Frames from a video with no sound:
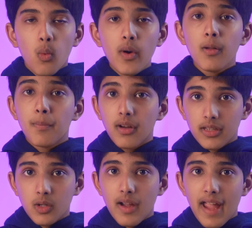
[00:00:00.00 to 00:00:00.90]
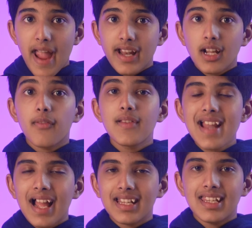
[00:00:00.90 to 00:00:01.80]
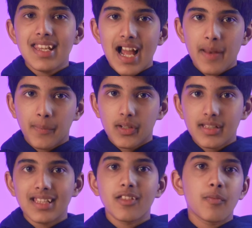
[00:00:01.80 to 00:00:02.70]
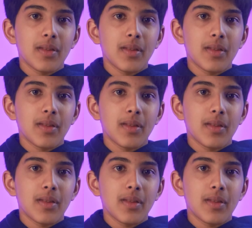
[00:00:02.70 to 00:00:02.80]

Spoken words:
will put you ahead of 99% of